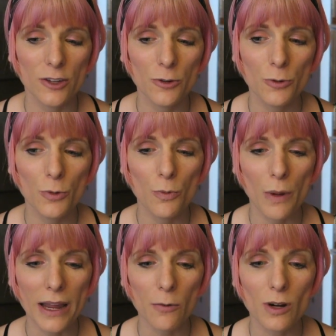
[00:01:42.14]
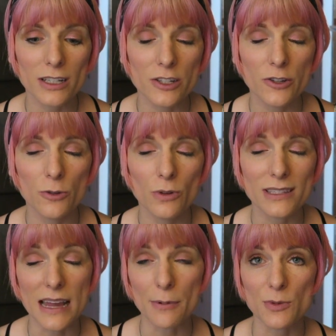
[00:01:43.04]
you might want to
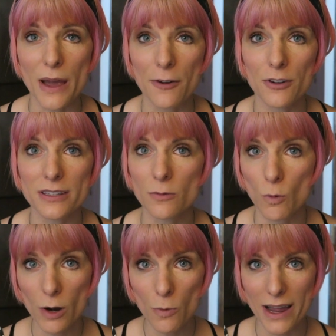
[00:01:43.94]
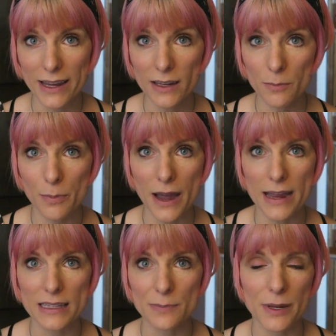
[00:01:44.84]
establish boundaries in one way
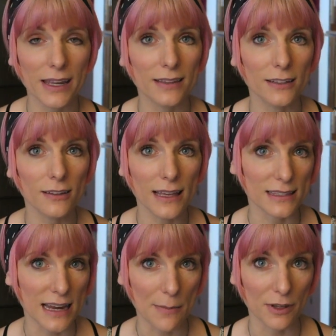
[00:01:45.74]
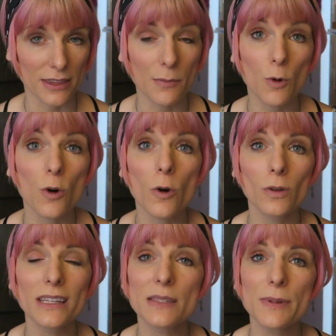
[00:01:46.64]
by spending a little less time with them or
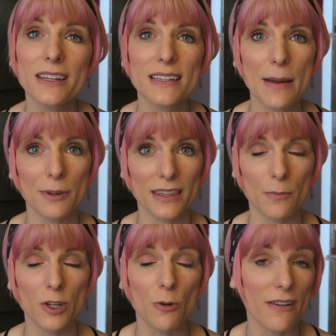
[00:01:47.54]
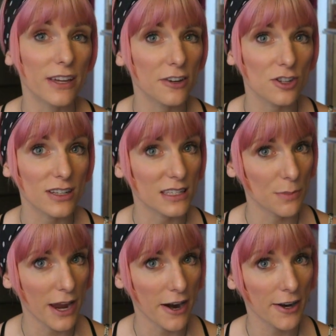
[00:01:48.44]
only spending time with them when you have energy to
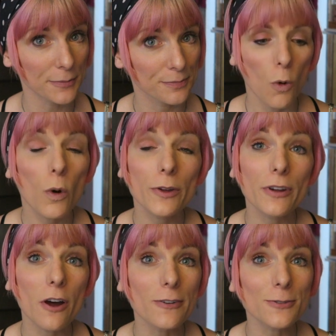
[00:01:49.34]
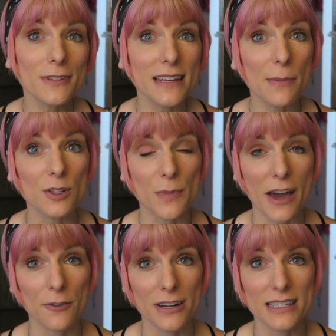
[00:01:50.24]
spare. Or you can also establish
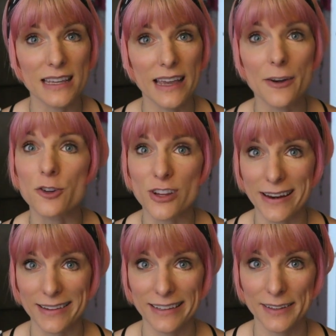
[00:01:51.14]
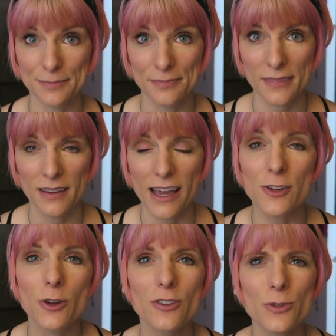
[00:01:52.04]
boundaries energetically.
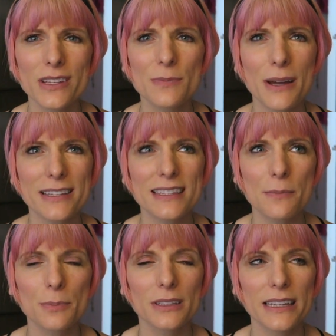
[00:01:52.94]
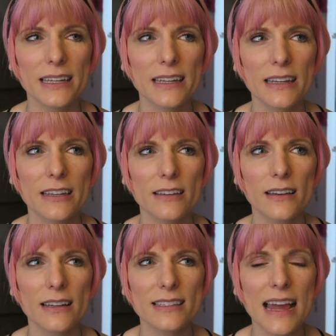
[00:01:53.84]
And you can do this by simply
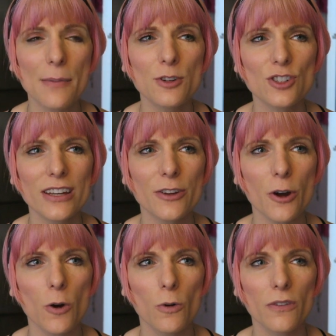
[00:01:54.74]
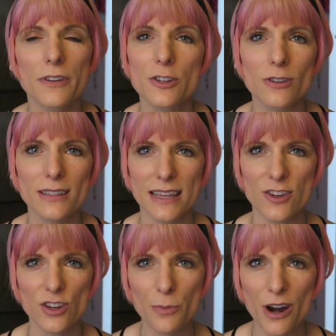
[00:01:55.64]
establishing your own
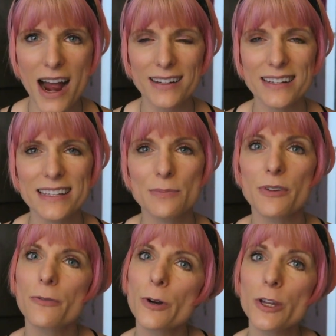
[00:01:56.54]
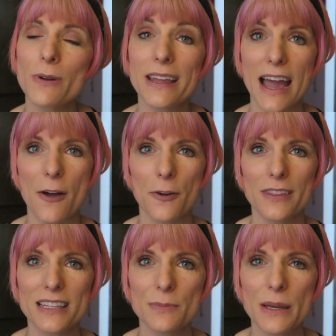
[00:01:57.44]
visualization practice before you encounter
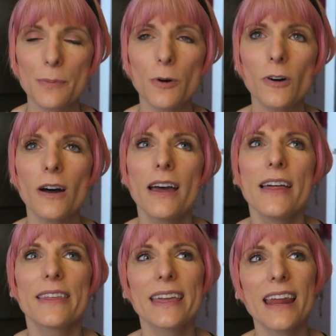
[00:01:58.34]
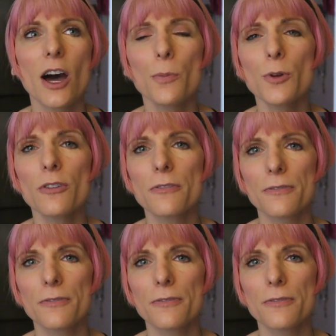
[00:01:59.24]
these people that can help you to